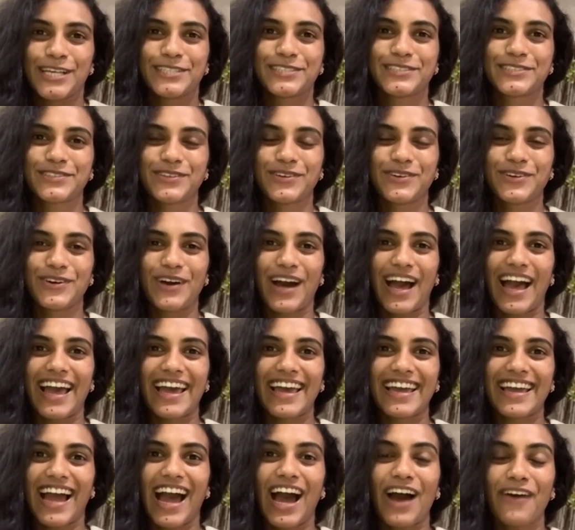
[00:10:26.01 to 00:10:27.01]
So
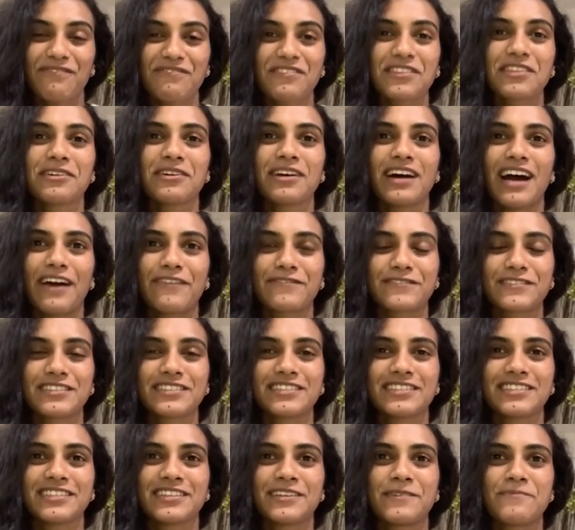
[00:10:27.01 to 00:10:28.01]
after
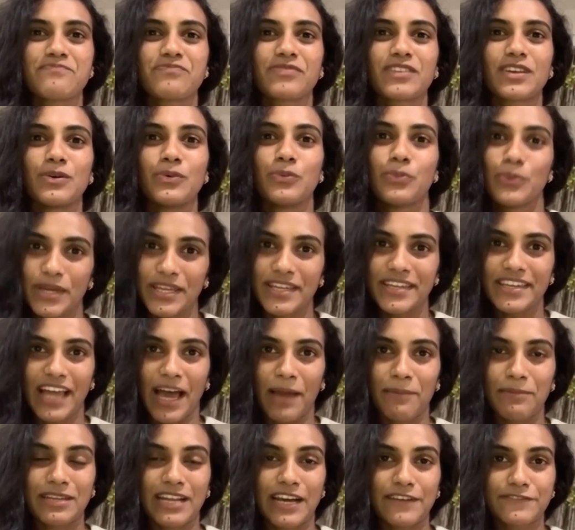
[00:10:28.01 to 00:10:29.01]
the win,